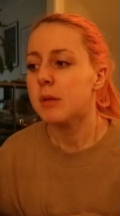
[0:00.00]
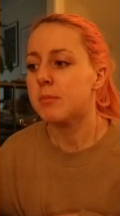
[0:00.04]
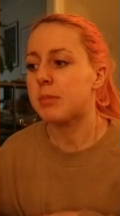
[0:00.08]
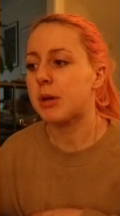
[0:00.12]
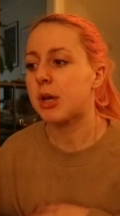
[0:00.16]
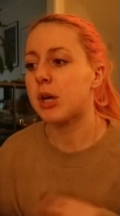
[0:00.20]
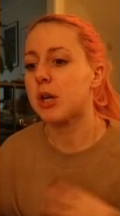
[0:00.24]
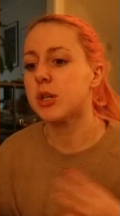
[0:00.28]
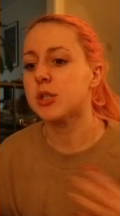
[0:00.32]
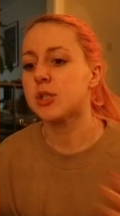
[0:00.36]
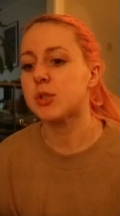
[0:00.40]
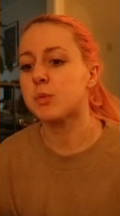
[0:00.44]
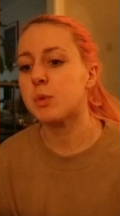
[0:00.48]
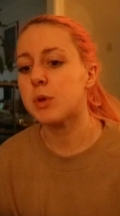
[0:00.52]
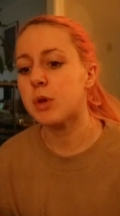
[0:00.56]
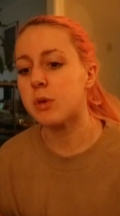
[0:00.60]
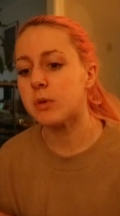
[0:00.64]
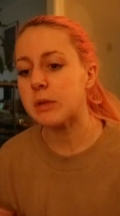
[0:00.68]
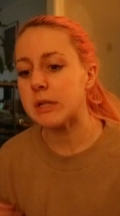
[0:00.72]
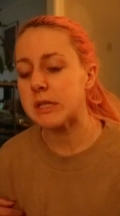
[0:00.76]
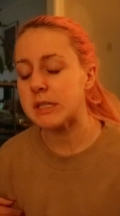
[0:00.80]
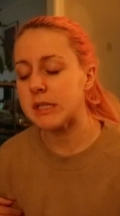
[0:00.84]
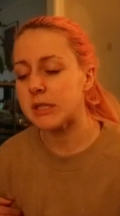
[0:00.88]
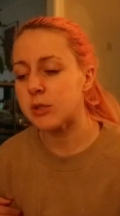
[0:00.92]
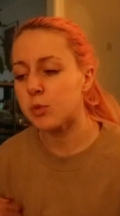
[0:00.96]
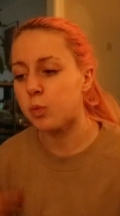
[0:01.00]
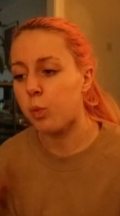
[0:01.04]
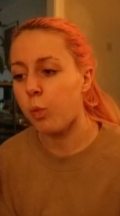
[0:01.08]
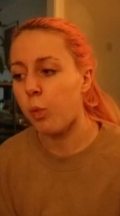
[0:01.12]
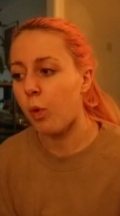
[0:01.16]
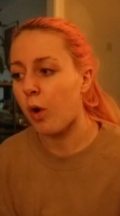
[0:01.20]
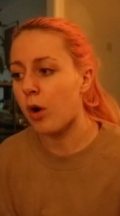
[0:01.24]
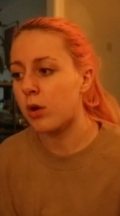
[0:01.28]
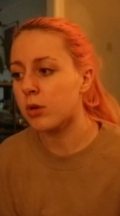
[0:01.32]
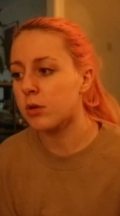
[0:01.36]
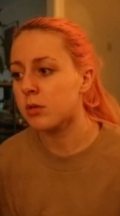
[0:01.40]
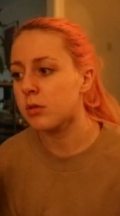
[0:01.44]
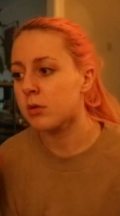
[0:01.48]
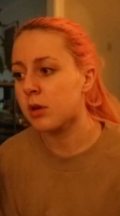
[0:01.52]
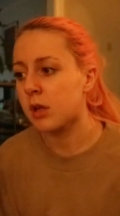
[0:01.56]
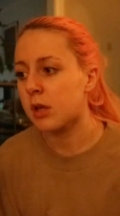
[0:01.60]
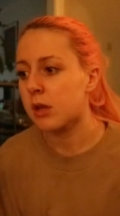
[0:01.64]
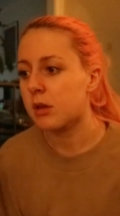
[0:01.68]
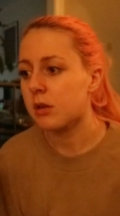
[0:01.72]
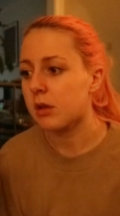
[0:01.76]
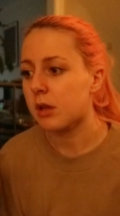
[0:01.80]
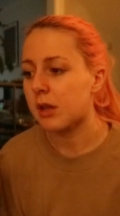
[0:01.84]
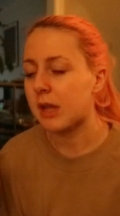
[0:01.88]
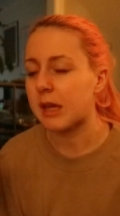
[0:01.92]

because we only did one